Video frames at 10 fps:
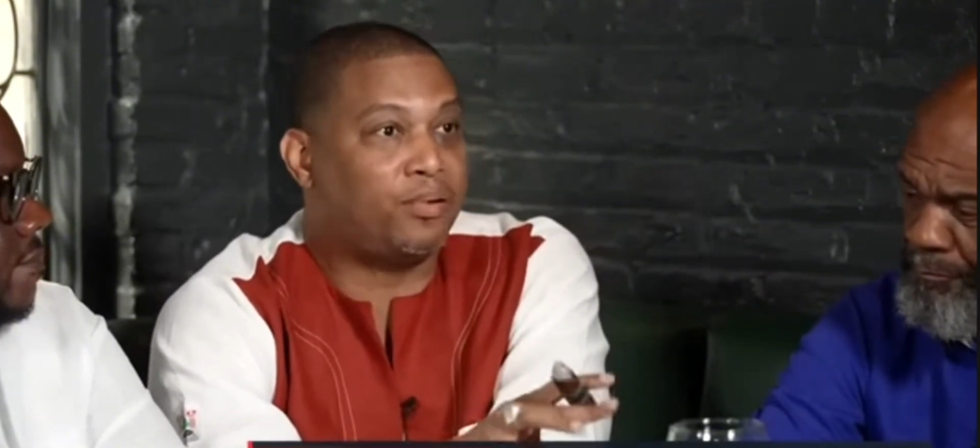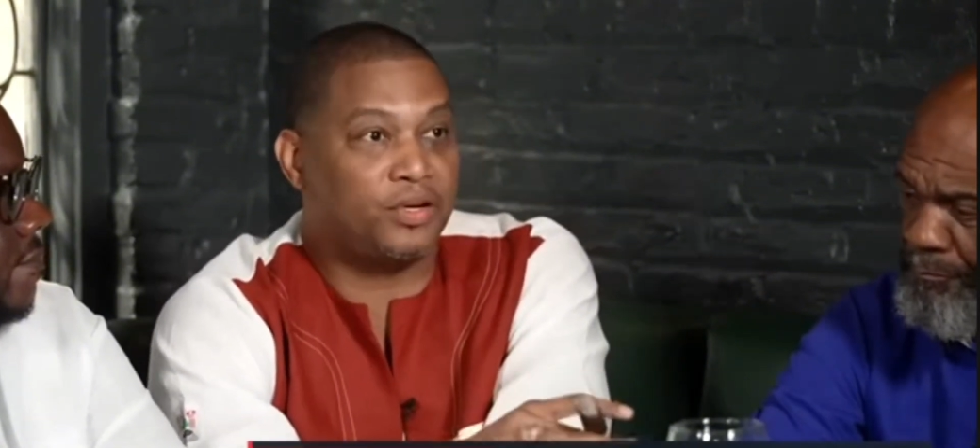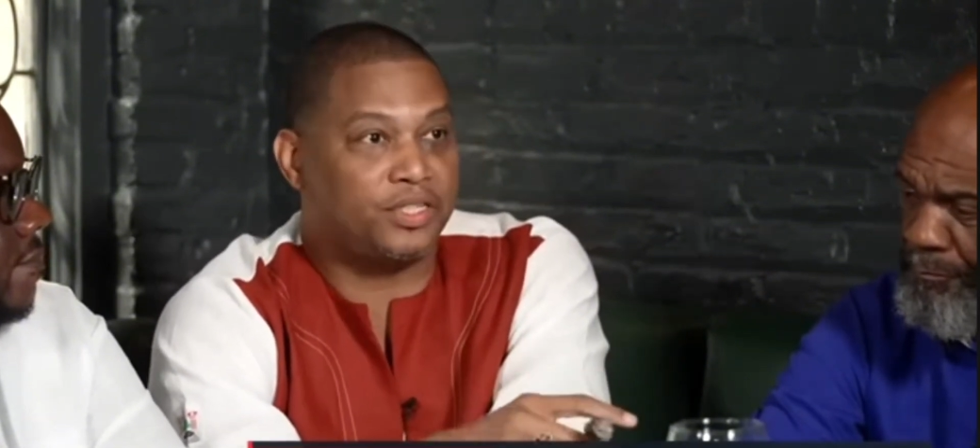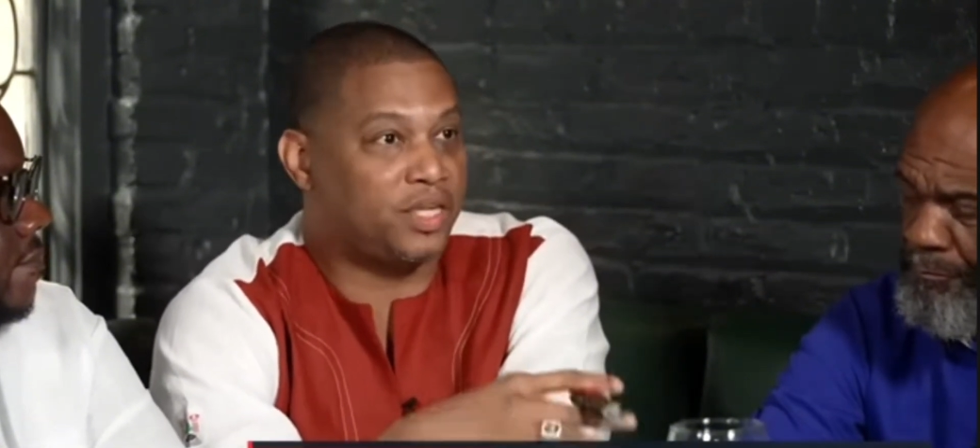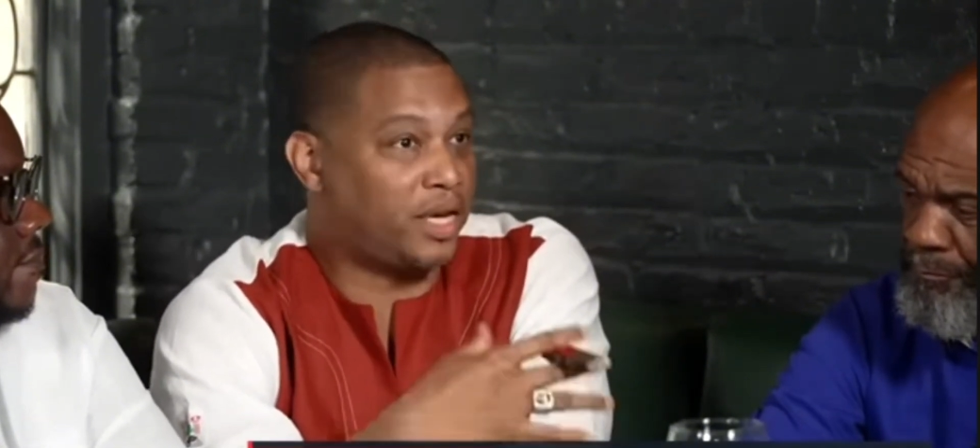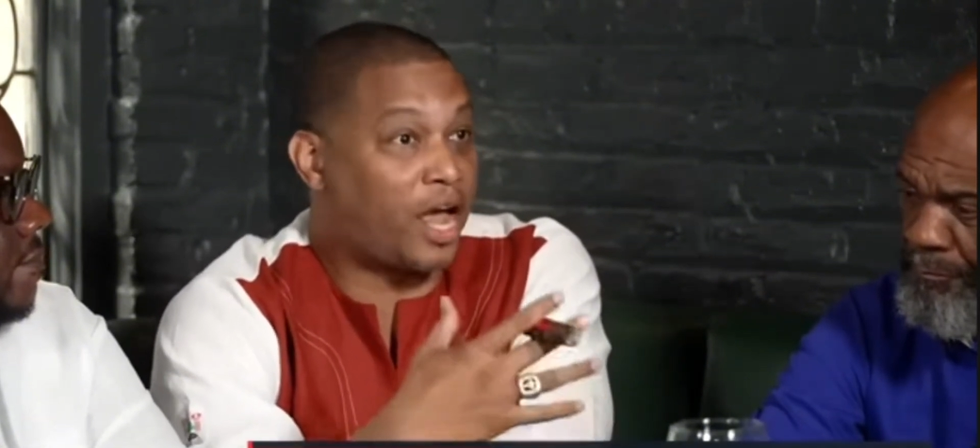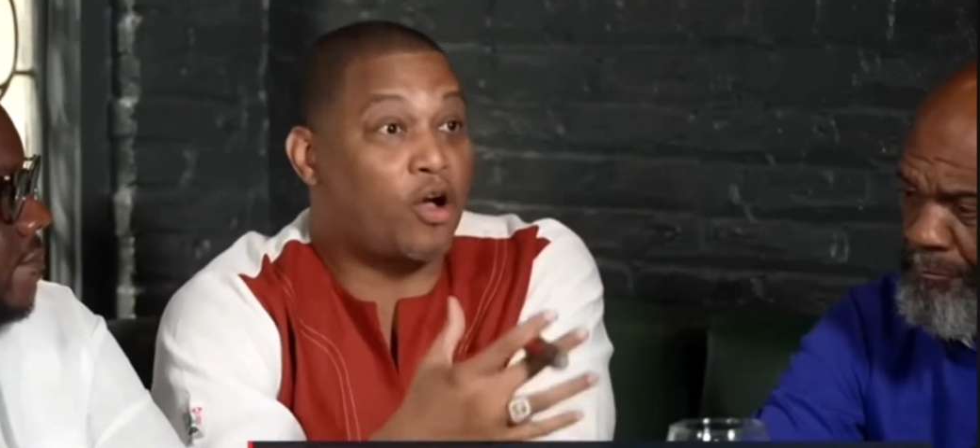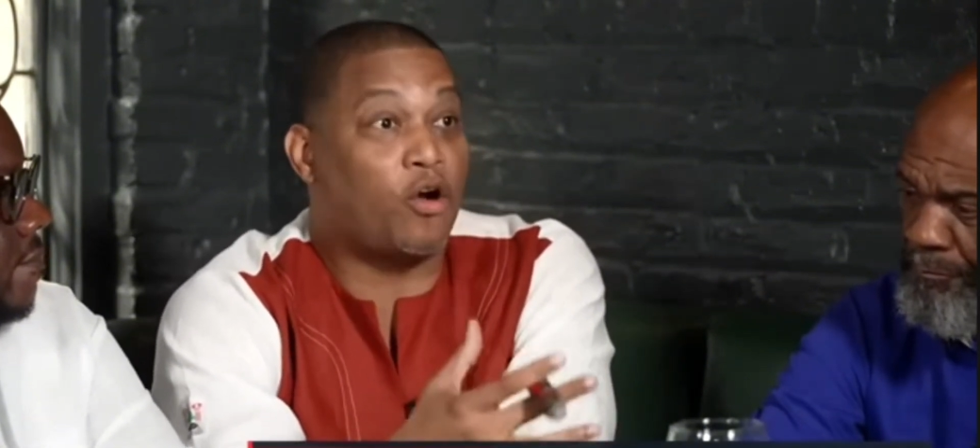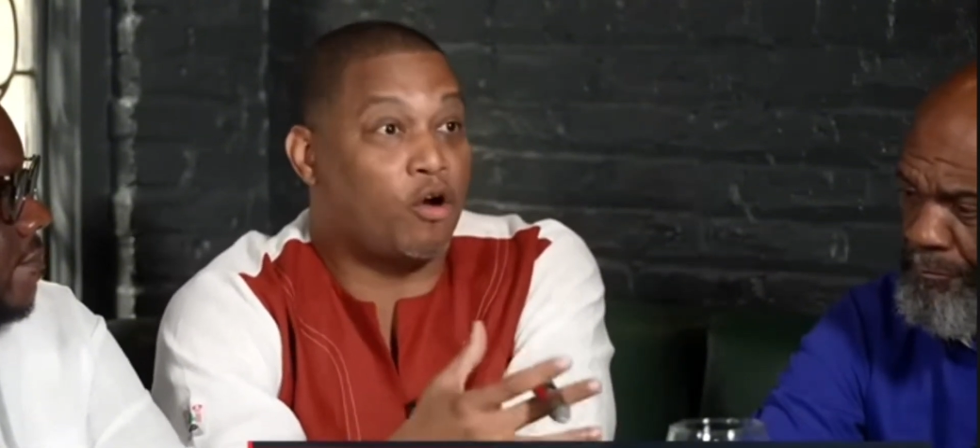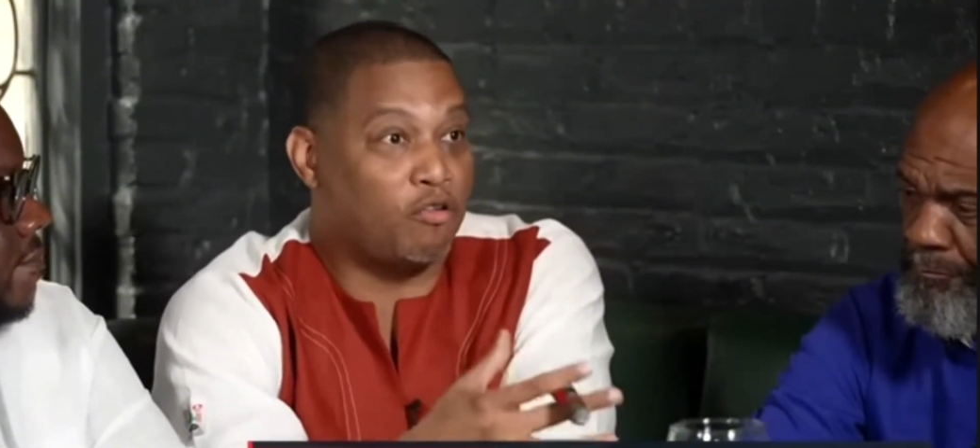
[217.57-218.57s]
push and
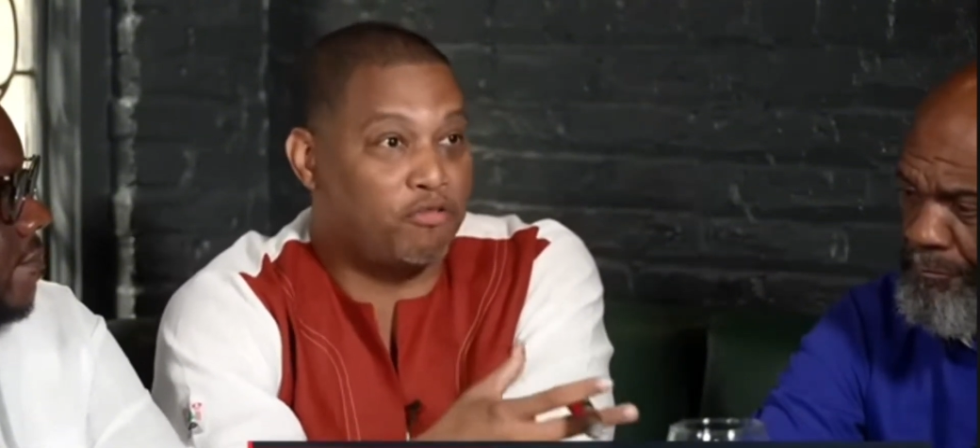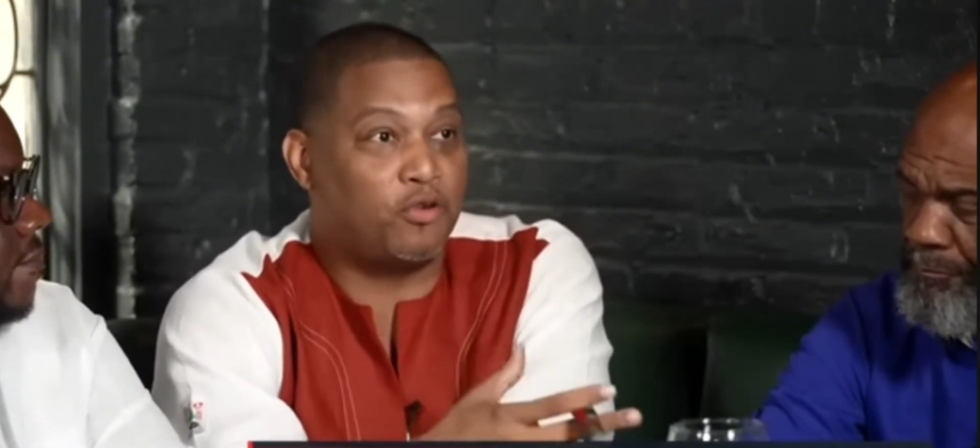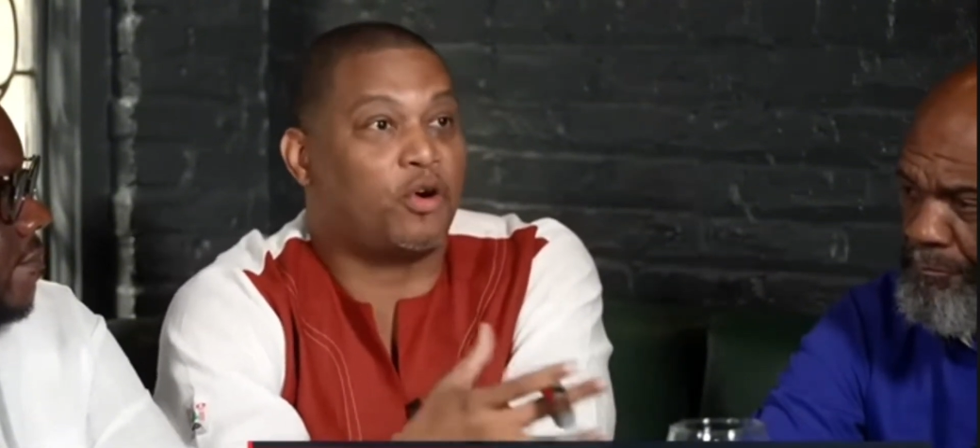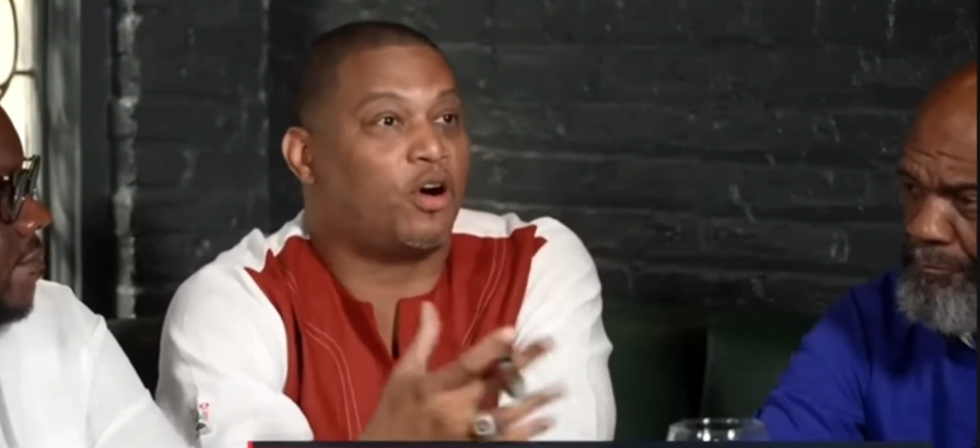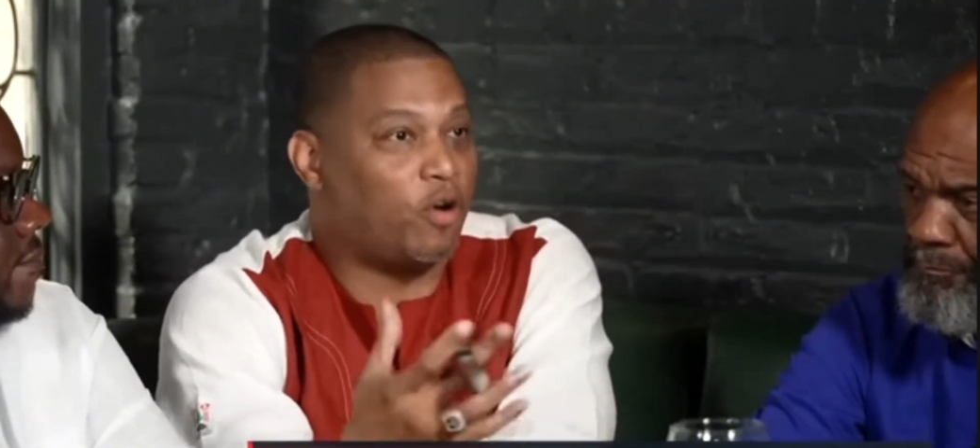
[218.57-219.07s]
that call for